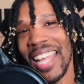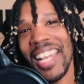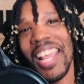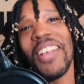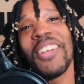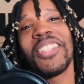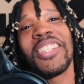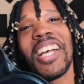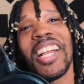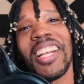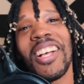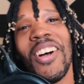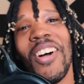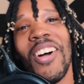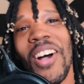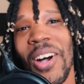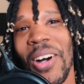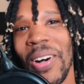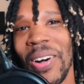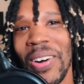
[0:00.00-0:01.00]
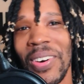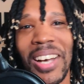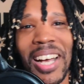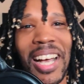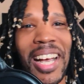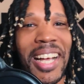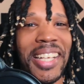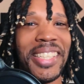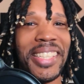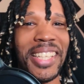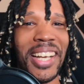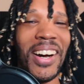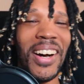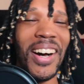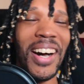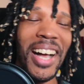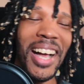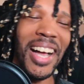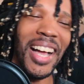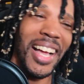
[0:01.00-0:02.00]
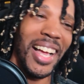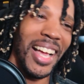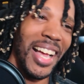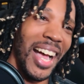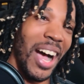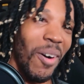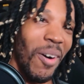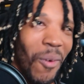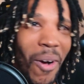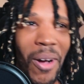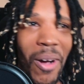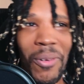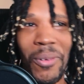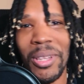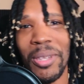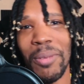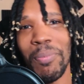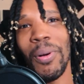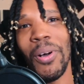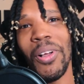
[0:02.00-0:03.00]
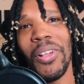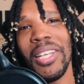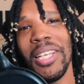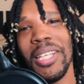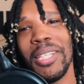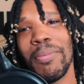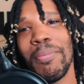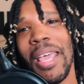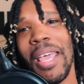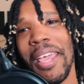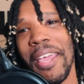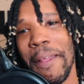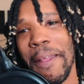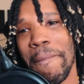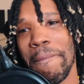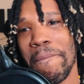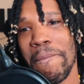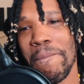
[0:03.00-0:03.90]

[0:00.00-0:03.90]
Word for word: They were trying to go home. So I walked with the police, man,